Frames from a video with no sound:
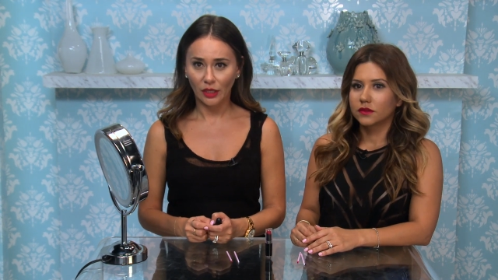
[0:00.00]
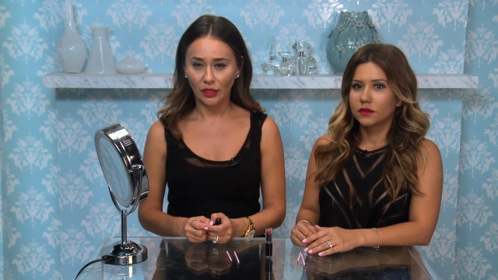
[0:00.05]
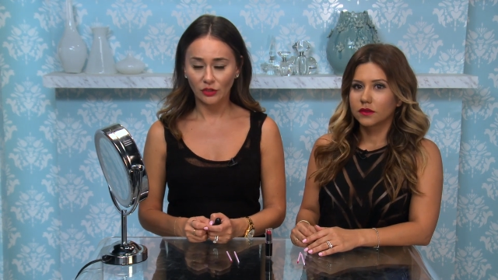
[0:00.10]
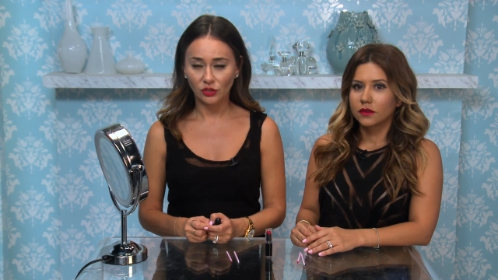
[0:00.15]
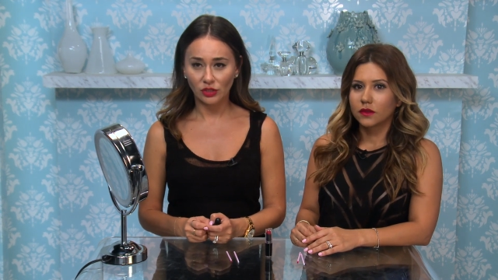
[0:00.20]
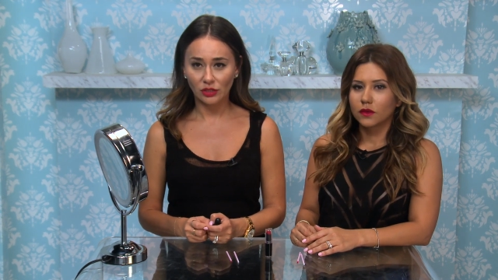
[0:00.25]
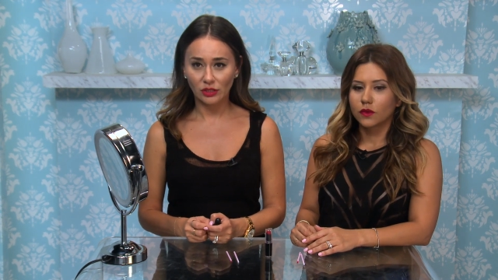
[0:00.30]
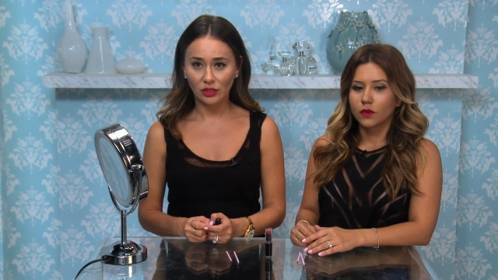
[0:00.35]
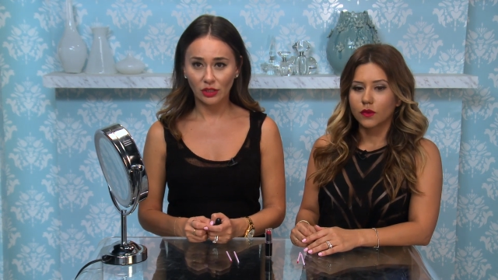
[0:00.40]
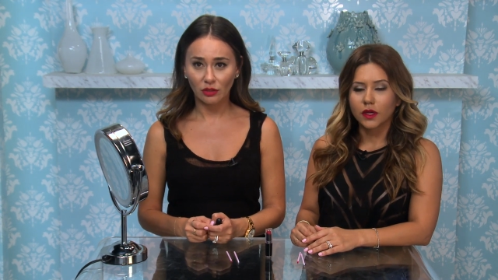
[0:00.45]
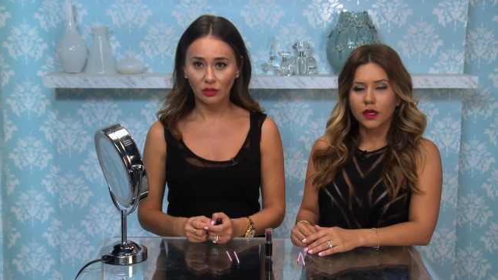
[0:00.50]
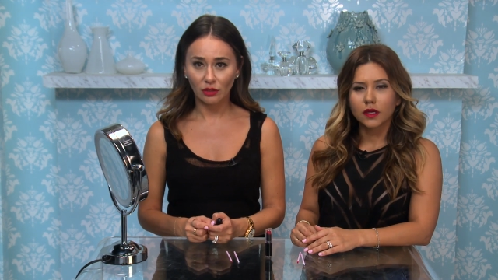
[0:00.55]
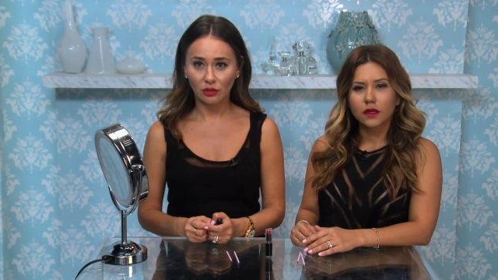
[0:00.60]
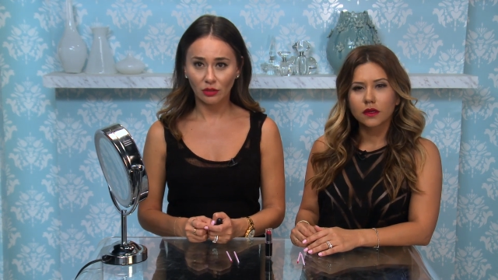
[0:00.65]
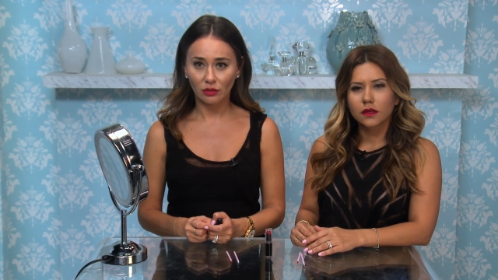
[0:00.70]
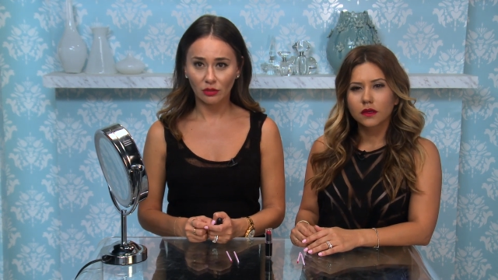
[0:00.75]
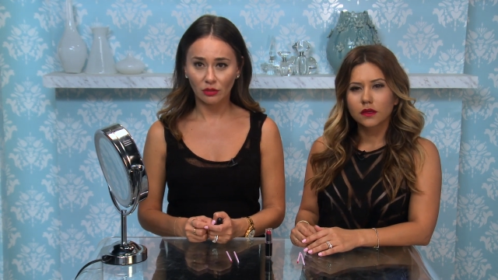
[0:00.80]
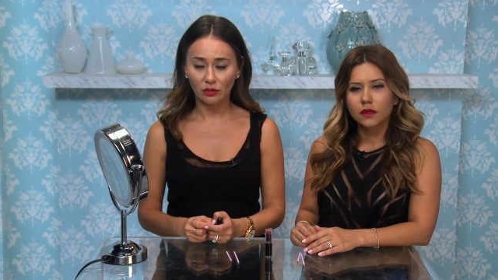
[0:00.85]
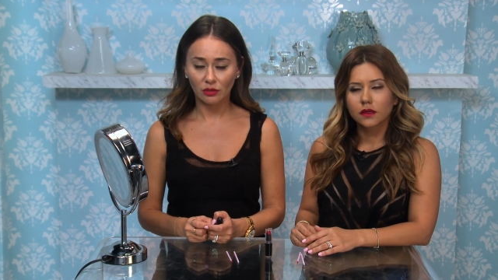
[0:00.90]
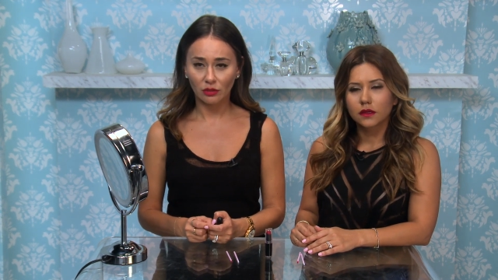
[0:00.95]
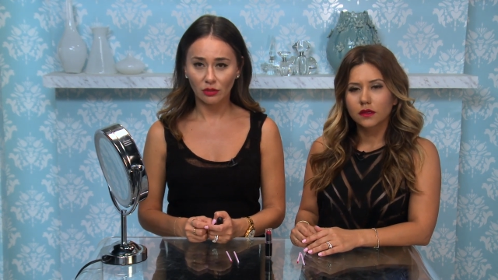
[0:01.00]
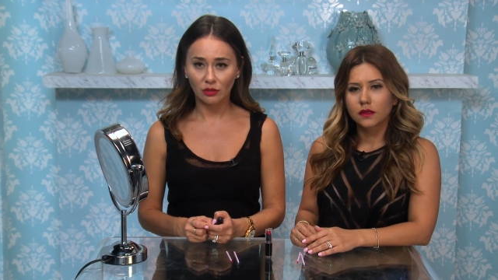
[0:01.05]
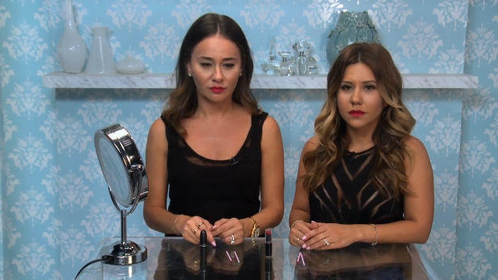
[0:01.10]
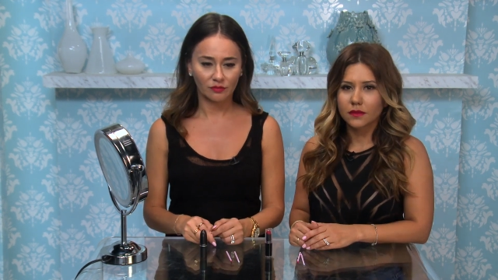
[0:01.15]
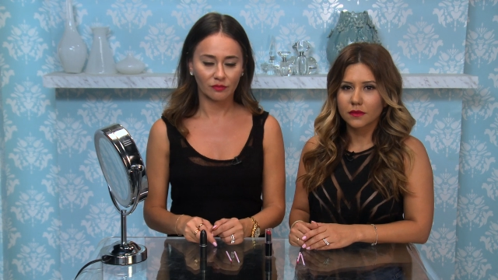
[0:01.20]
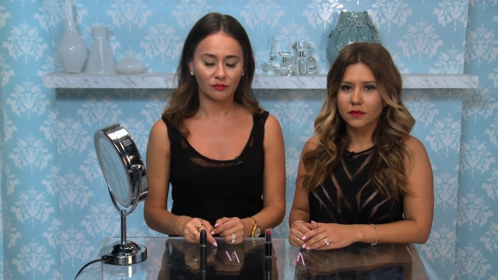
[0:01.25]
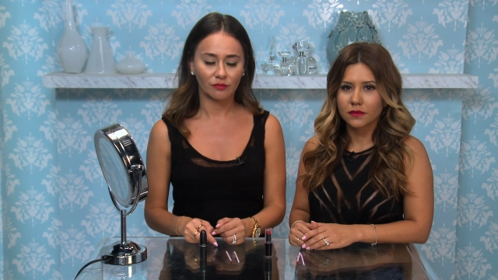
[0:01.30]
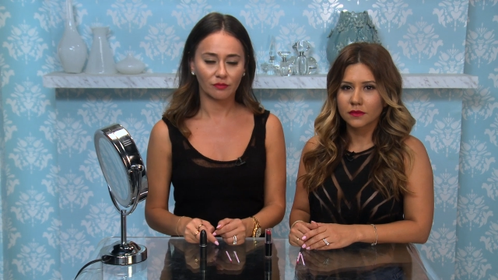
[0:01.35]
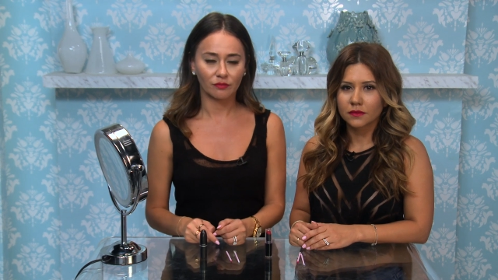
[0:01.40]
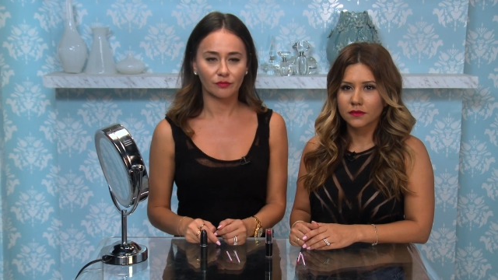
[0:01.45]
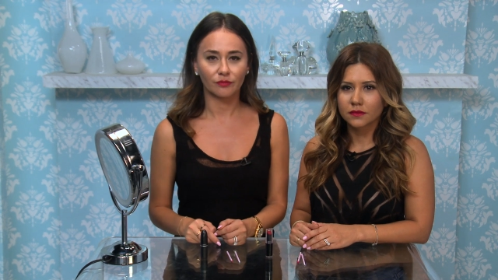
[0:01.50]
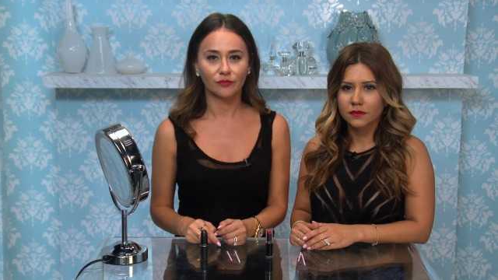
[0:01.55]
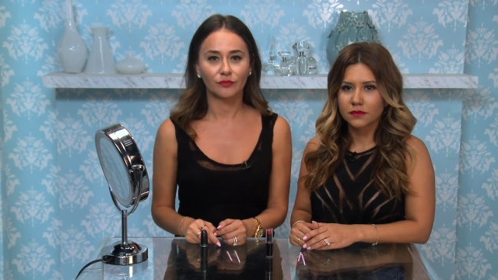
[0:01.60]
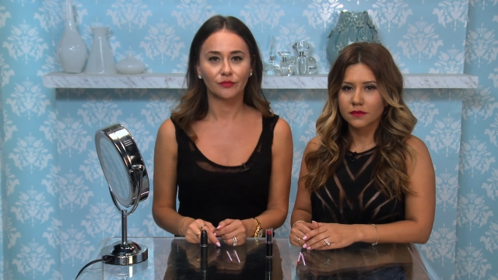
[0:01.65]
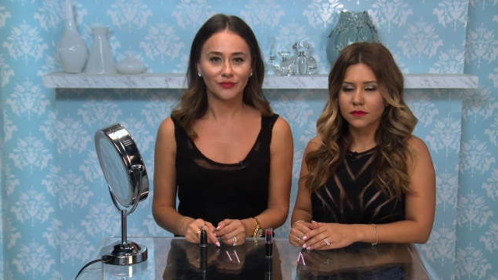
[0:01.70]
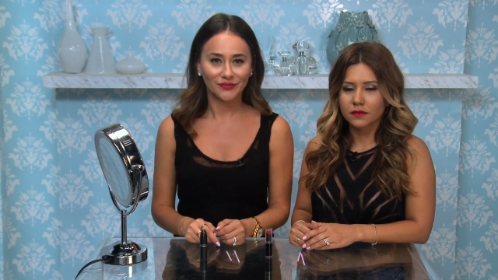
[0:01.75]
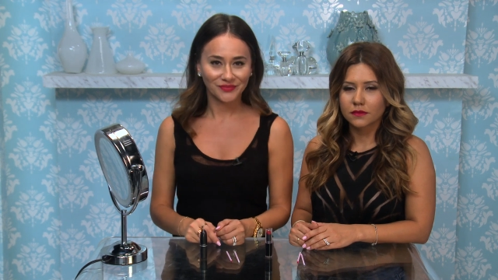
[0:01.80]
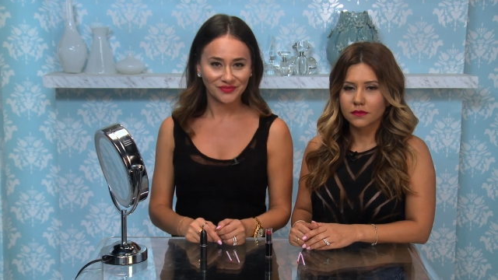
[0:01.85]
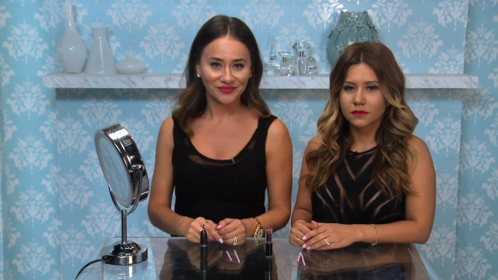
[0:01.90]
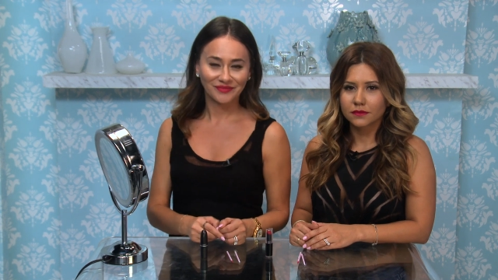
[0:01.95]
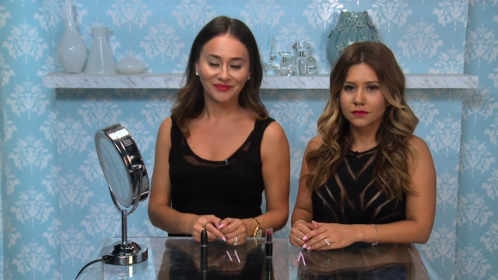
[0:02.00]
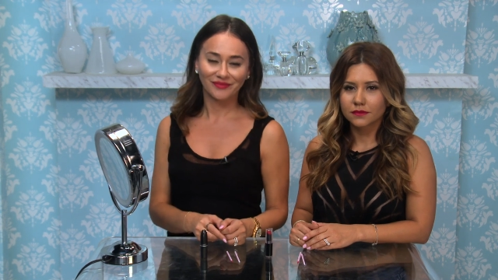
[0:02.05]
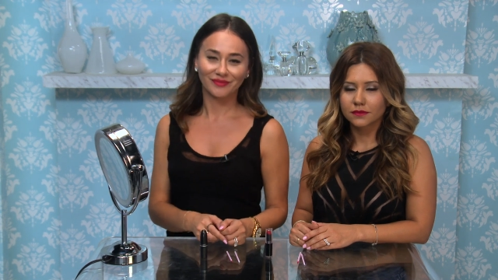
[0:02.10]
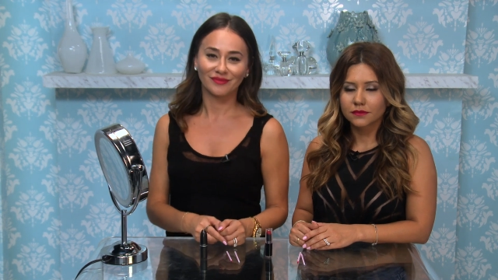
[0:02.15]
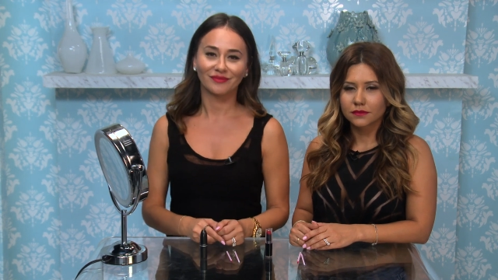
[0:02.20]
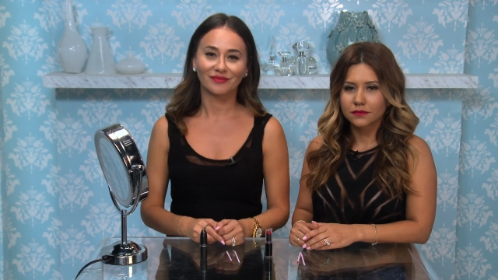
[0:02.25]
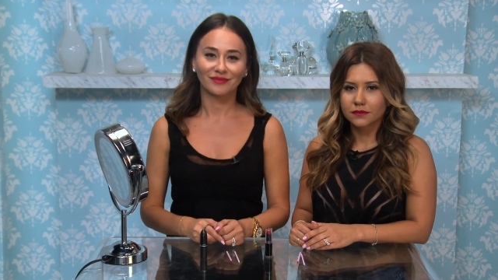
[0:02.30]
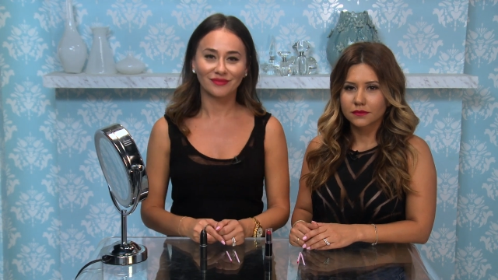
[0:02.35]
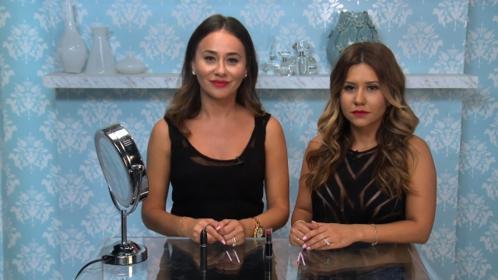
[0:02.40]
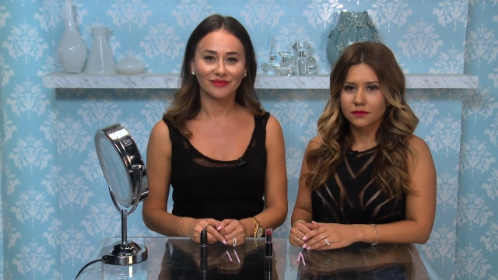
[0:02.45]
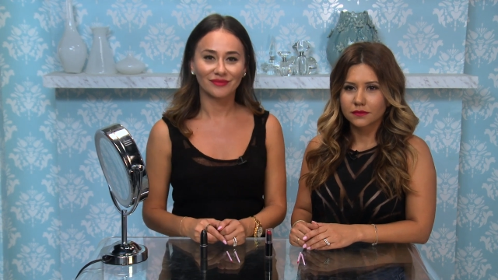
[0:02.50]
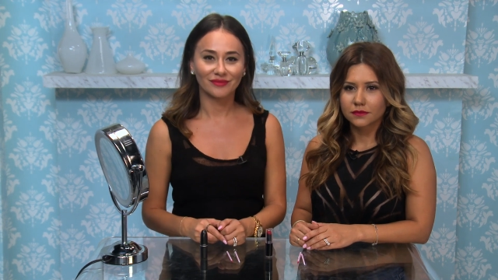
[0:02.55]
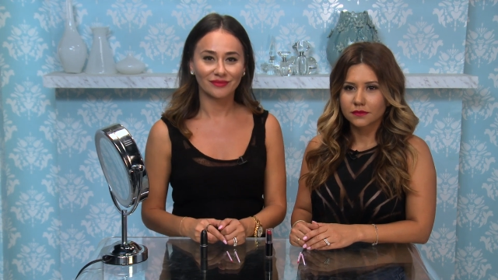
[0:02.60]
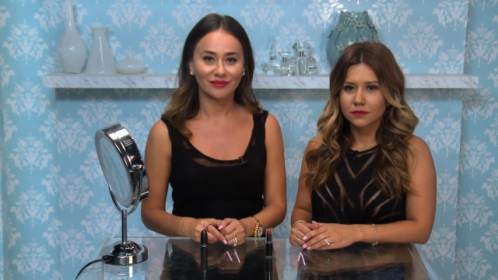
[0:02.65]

Speaker 1: I should see what? Three, two.